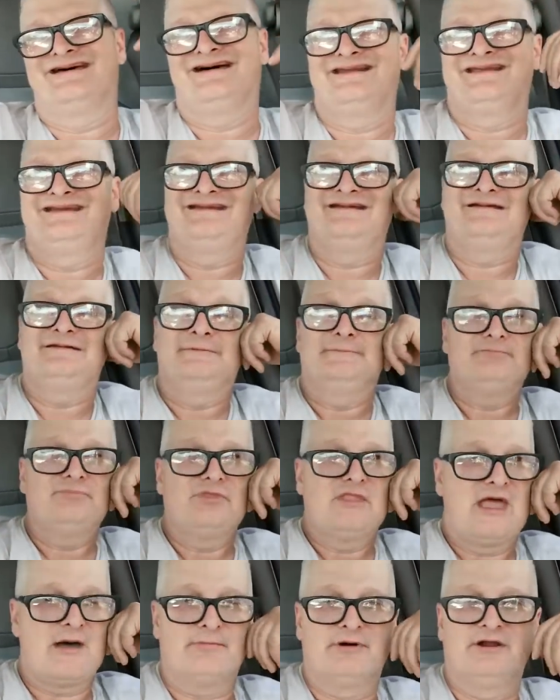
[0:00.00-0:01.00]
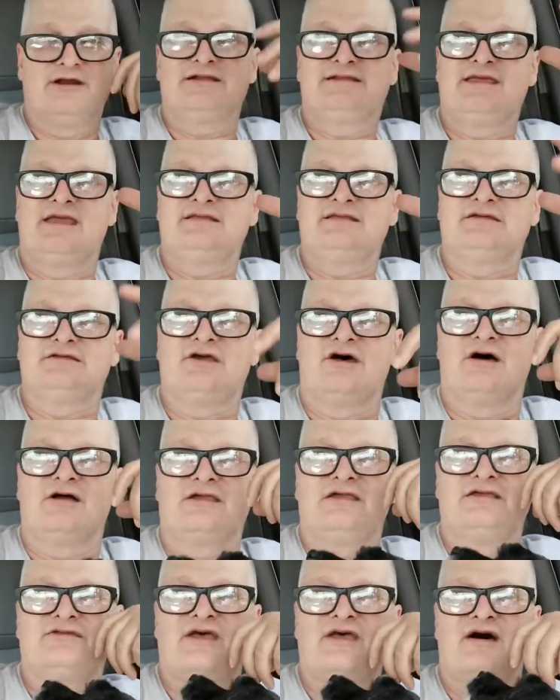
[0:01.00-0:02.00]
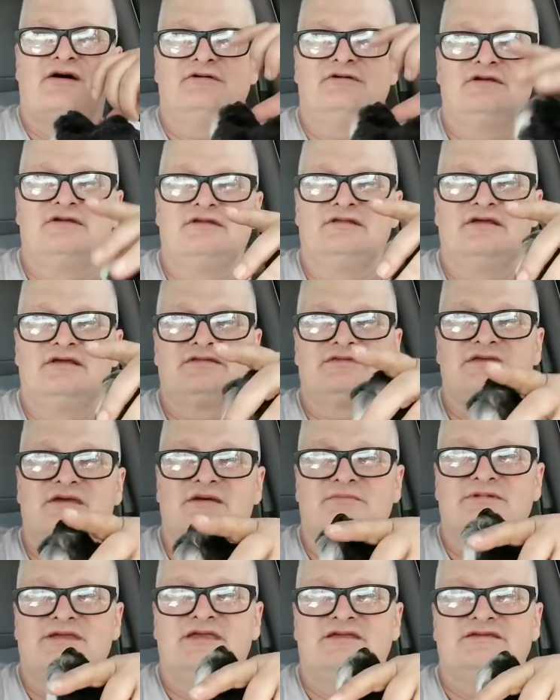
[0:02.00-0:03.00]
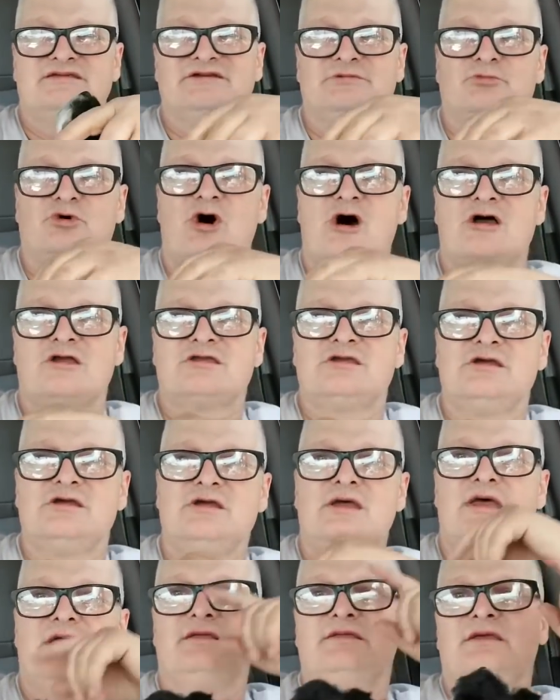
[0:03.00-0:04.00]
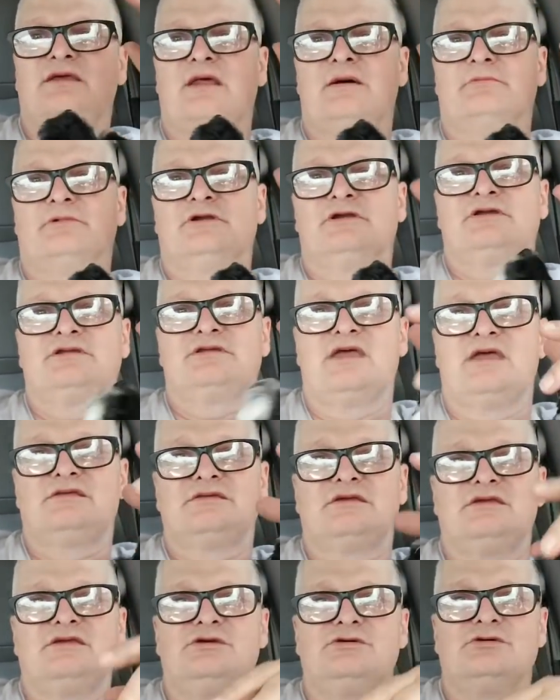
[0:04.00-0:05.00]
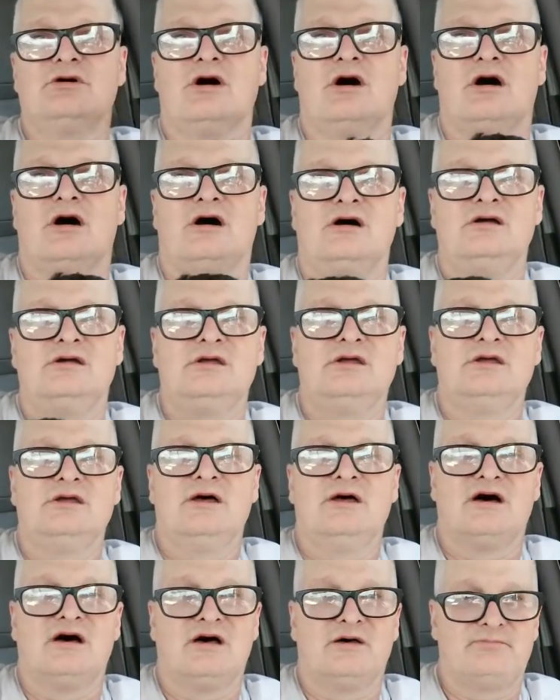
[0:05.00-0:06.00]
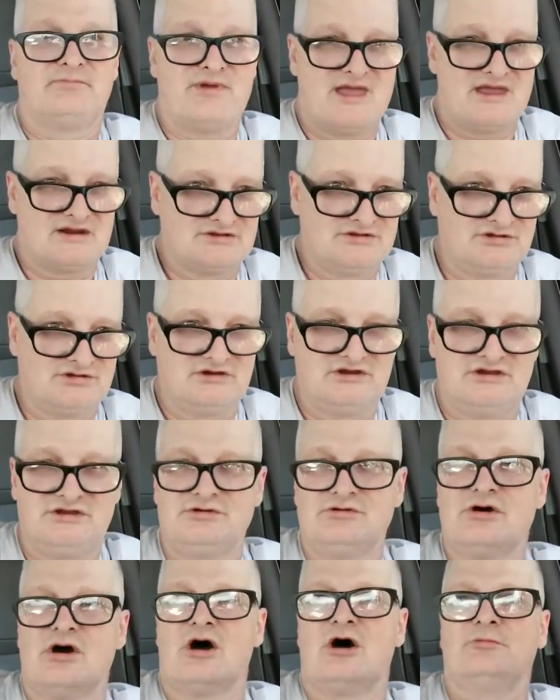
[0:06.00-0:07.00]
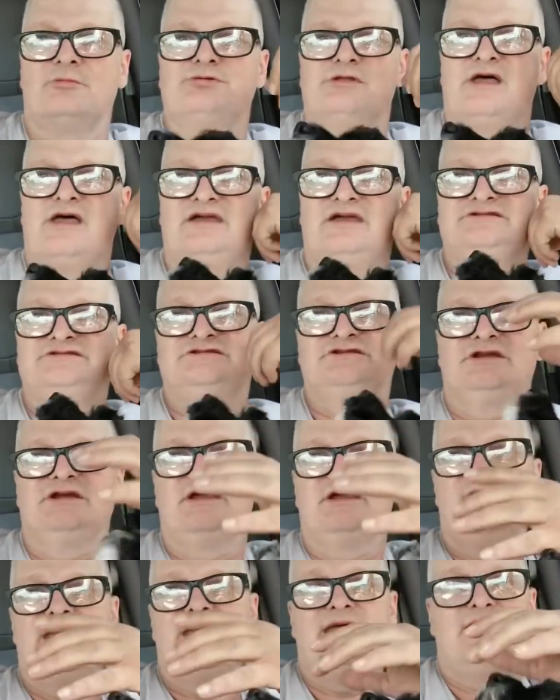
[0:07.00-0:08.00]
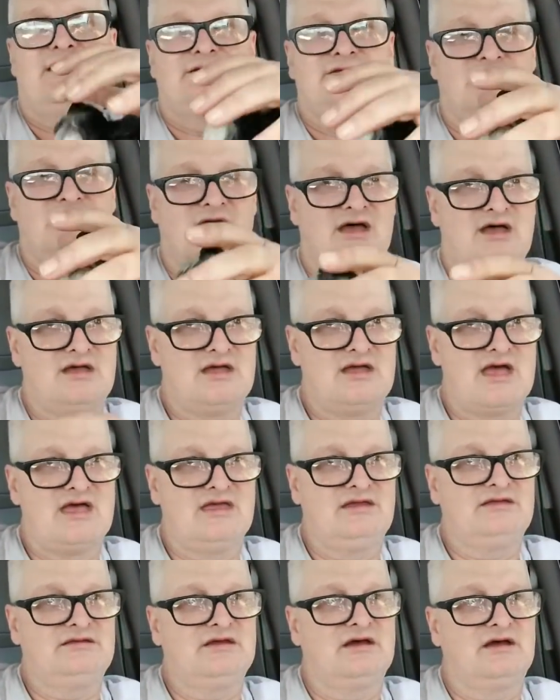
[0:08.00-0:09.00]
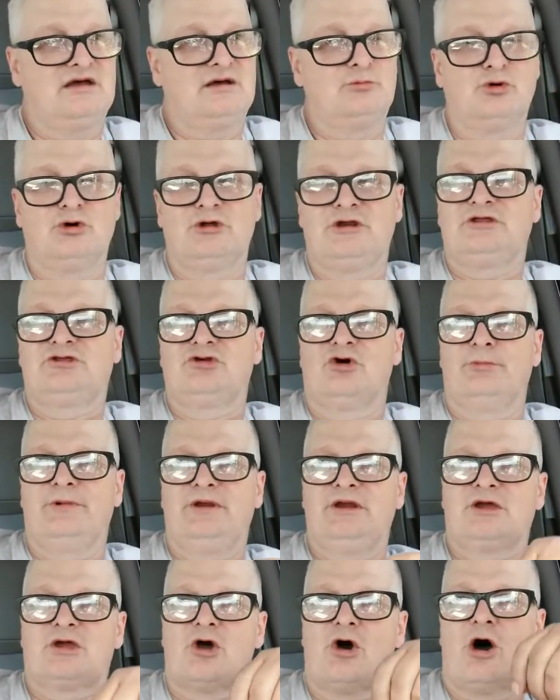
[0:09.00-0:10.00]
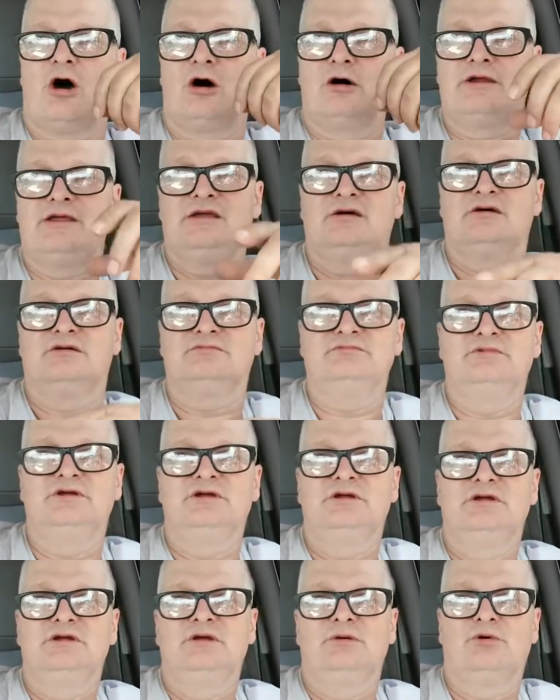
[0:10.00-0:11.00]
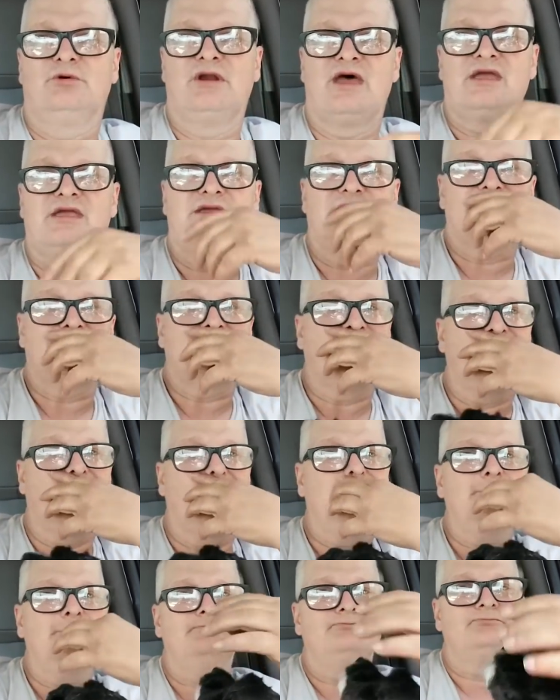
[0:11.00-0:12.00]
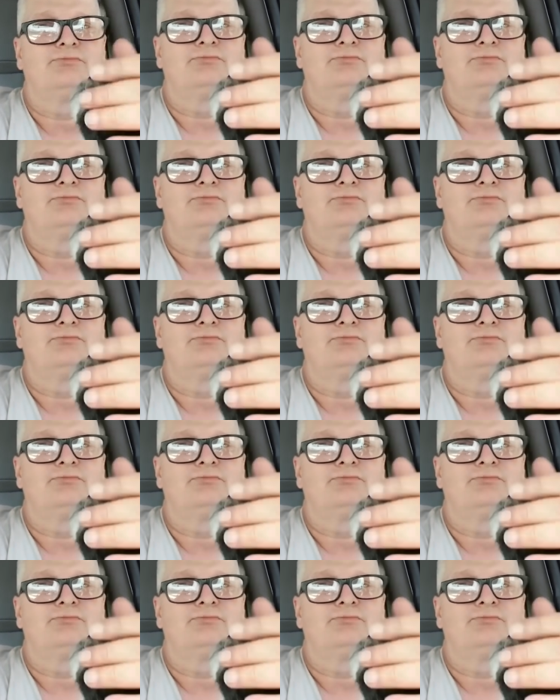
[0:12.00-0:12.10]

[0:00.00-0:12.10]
out of here. I'm going to take the doggies out and let them get some walk. And then I'm going to take the U-Haul back to the U-Haul place. And Woody told me to call him when I get done,